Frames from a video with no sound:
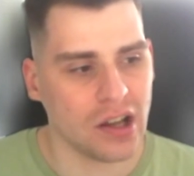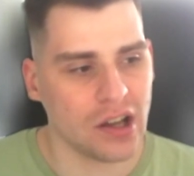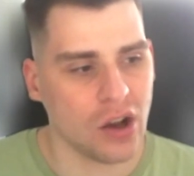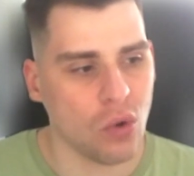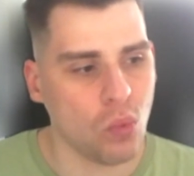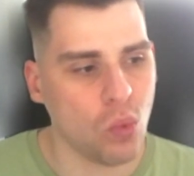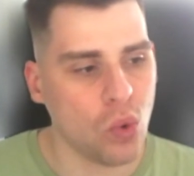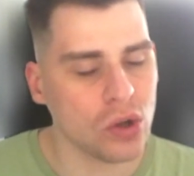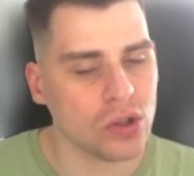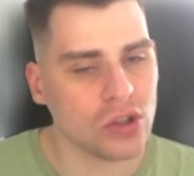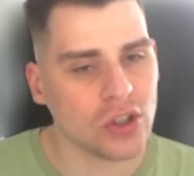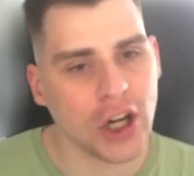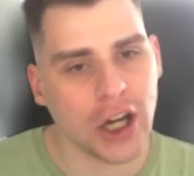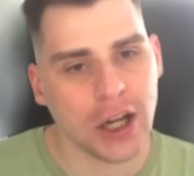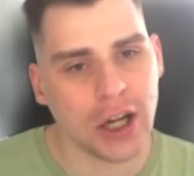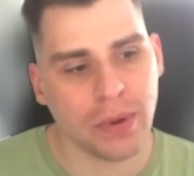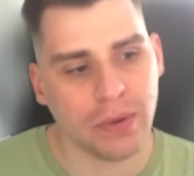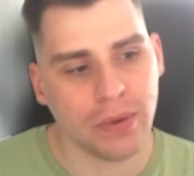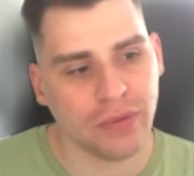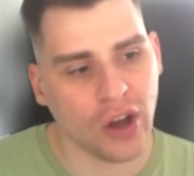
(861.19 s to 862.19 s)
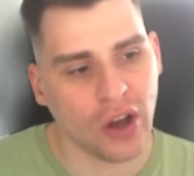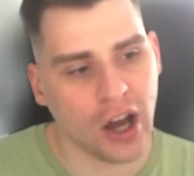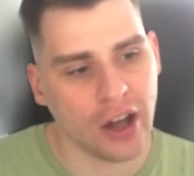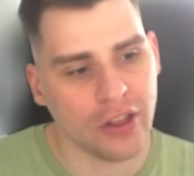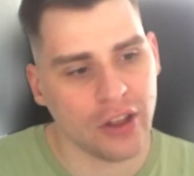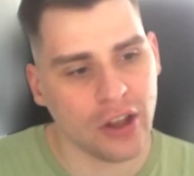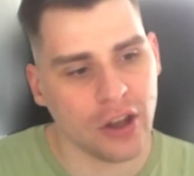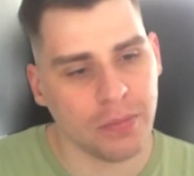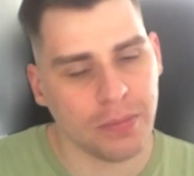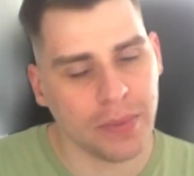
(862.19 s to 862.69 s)
what type of
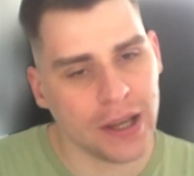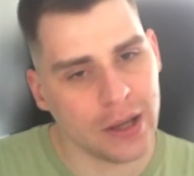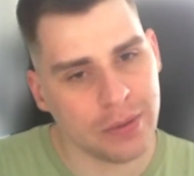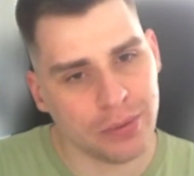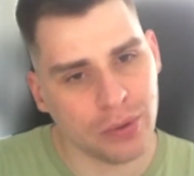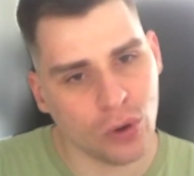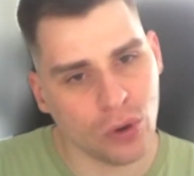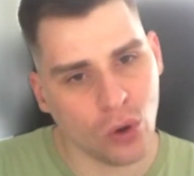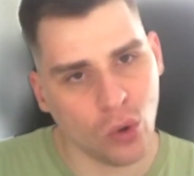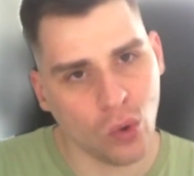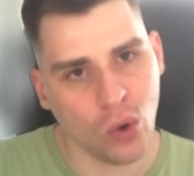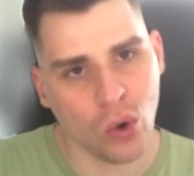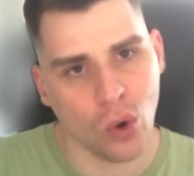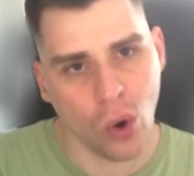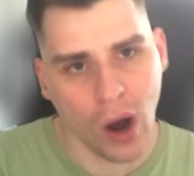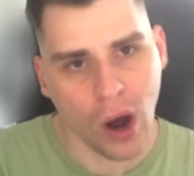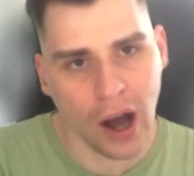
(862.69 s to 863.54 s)
other people